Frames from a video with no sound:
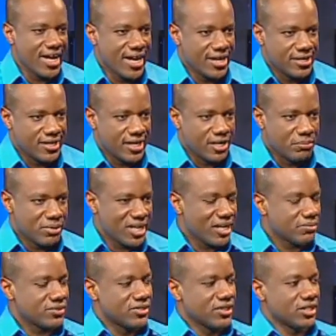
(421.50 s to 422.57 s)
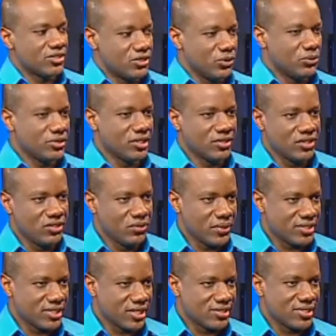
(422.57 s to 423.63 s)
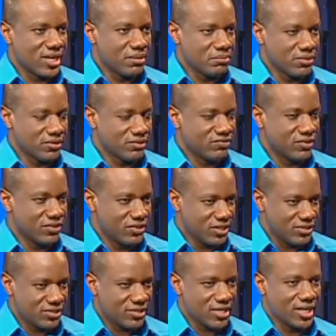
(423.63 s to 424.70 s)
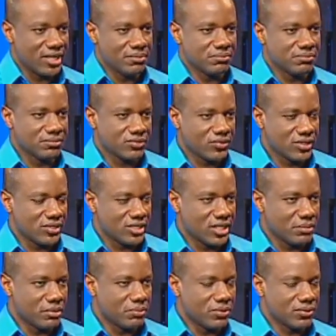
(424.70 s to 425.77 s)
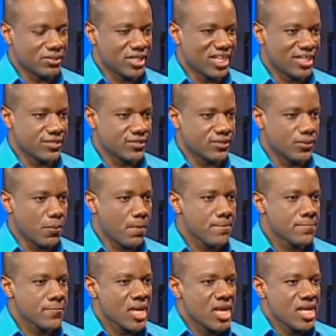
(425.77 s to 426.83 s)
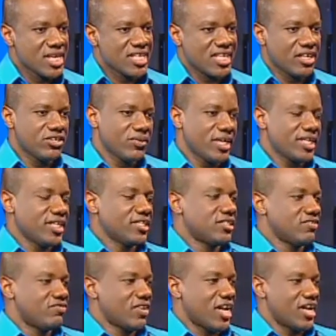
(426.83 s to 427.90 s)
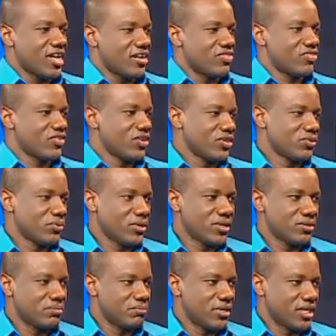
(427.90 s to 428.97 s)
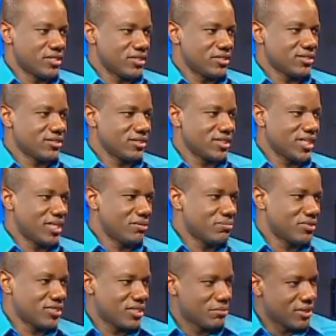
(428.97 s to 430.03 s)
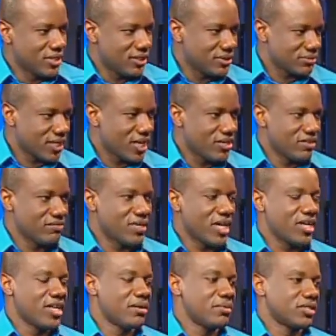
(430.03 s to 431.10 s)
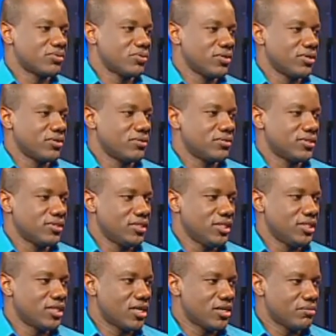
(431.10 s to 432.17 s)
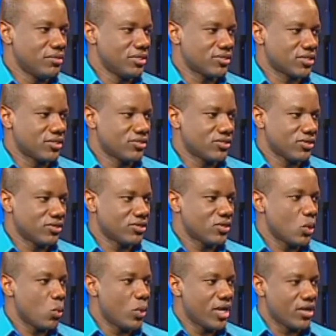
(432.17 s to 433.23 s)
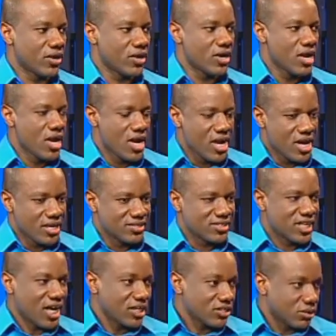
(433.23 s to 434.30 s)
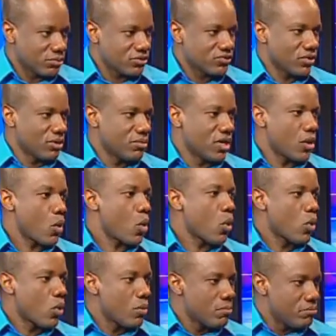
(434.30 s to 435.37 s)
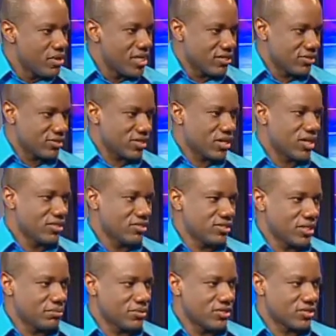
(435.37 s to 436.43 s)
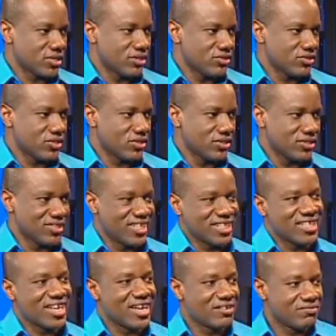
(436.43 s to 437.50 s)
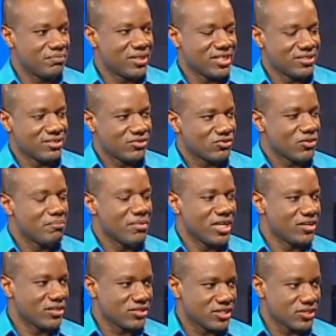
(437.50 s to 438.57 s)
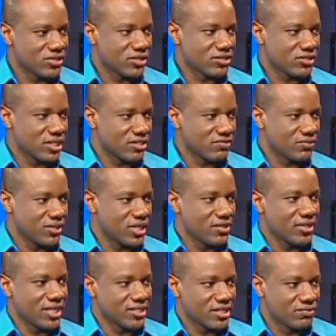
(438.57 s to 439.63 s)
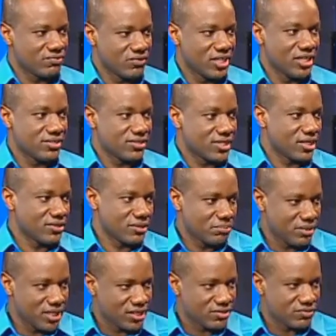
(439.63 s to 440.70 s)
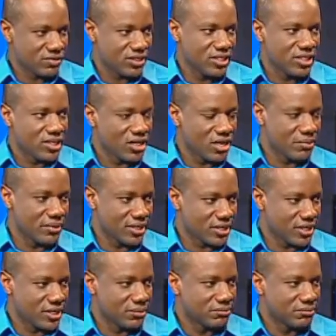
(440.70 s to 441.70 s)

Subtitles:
and perhaps not using the US example for this question I'm about to ask you, can you identify a third world model, similar kind of dynamics where the economy is concerned, where startups from a home-based concept is concerned that have been tremendously successful and that have really set the pace for economic